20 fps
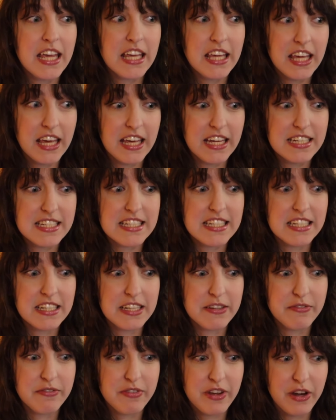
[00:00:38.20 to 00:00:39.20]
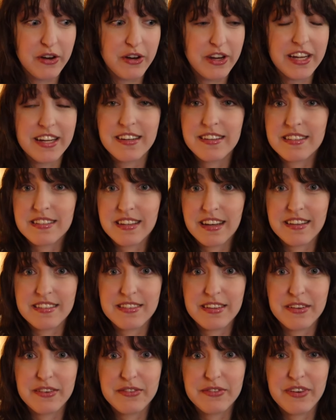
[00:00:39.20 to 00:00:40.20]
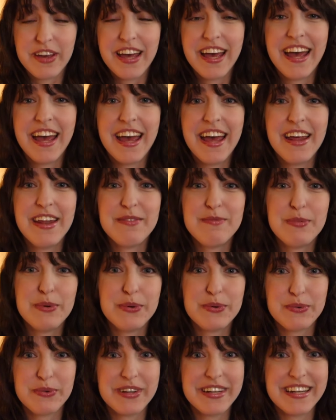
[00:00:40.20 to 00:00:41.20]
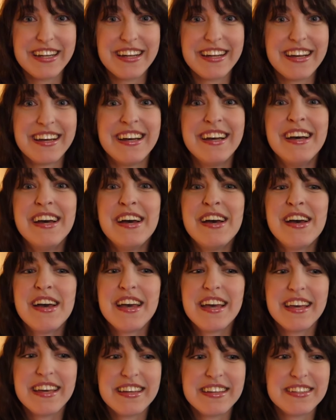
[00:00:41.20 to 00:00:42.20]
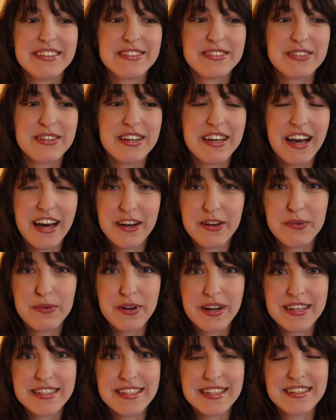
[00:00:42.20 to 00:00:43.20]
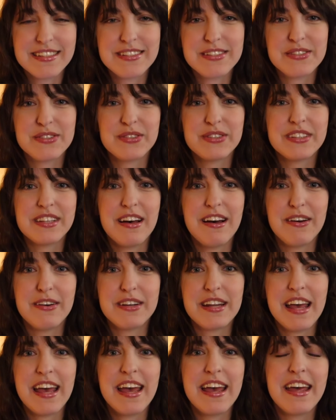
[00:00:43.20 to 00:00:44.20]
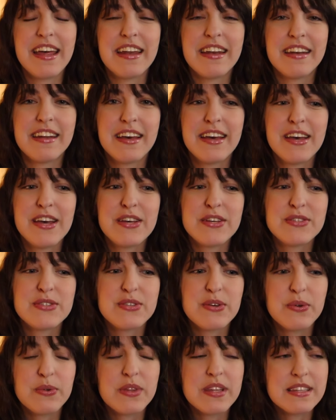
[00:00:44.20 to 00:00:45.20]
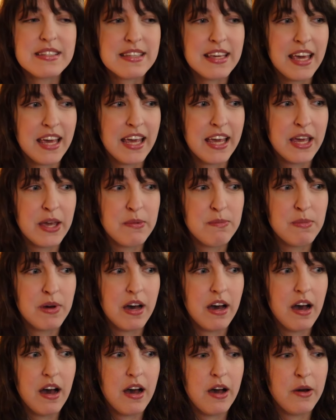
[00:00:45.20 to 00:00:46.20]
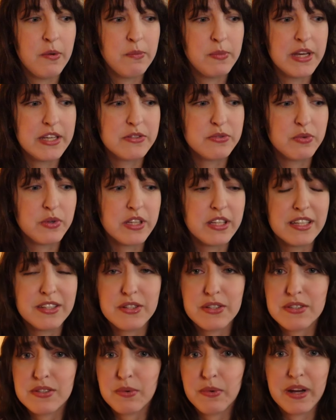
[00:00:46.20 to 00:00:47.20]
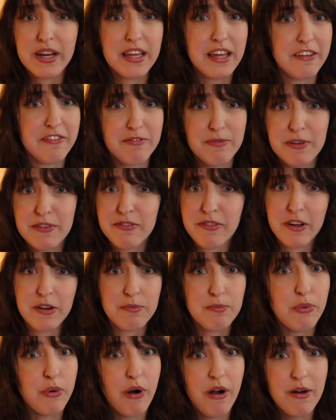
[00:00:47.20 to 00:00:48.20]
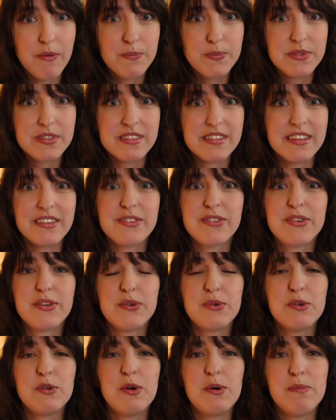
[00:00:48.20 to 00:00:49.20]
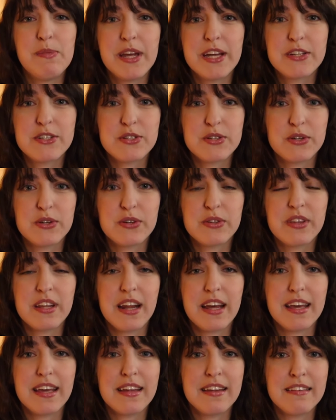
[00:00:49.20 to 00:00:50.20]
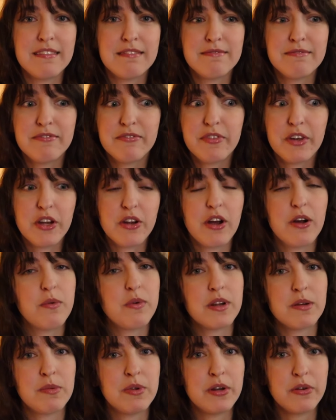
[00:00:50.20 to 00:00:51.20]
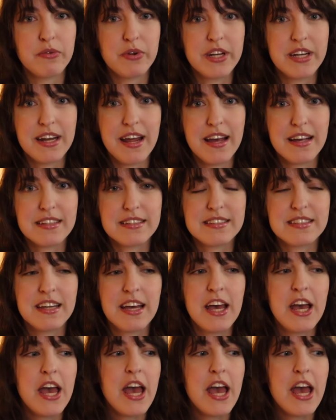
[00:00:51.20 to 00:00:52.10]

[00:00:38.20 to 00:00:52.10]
get very indecisive and mood reading is kind of what I tend to do a lot. And so this game is really just a way to give me fun prompts to make sure that I can figure out what I'm going to read next.